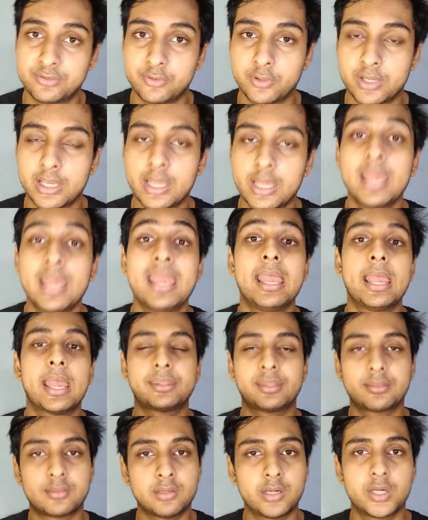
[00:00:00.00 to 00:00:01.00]
Okay,
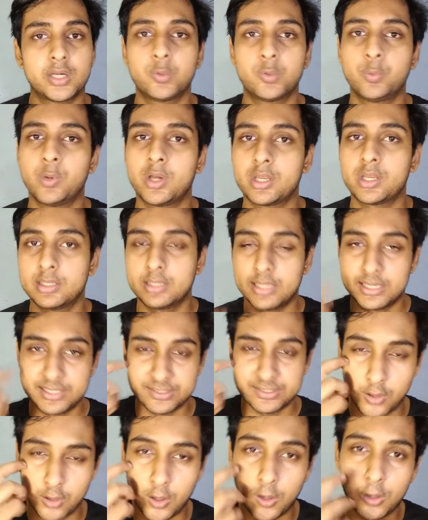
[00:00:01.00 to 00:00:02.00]
and the third one, it
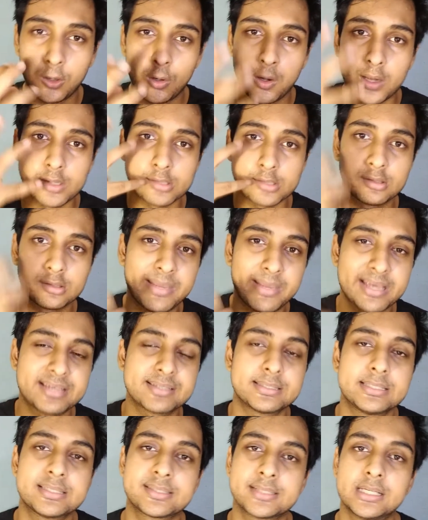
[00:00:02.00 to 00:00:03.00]
is hollow and it
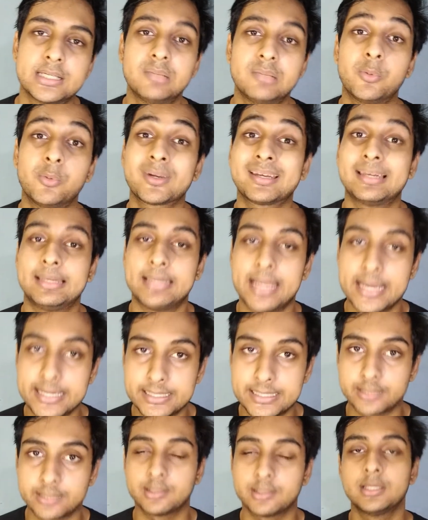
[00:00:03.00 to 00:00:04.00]
makes the skull bone
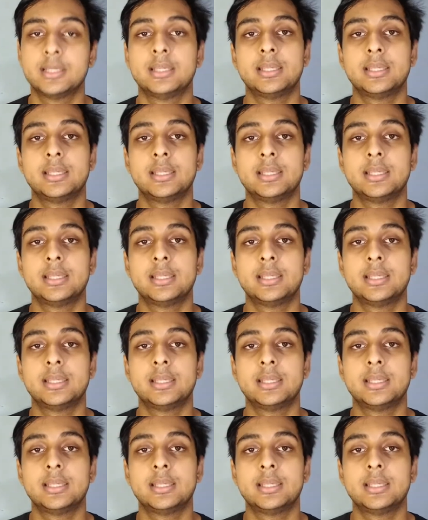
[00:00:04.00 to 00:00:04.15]
lighter.